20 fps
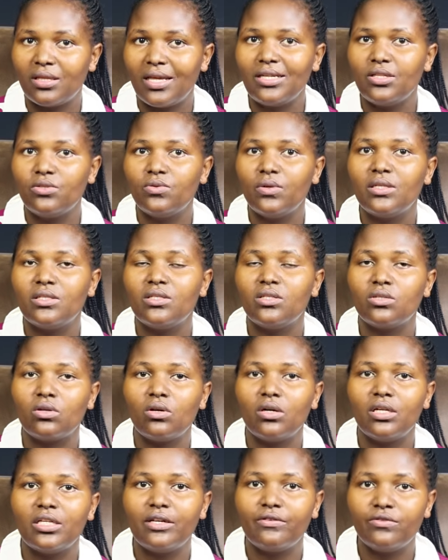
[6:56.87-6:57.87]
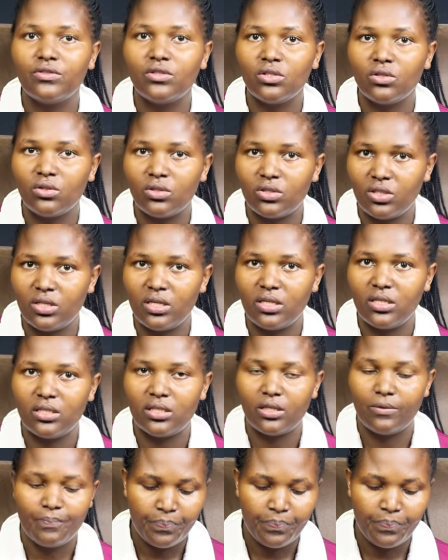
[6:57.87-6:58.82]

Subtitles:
That is why it is called a physical change.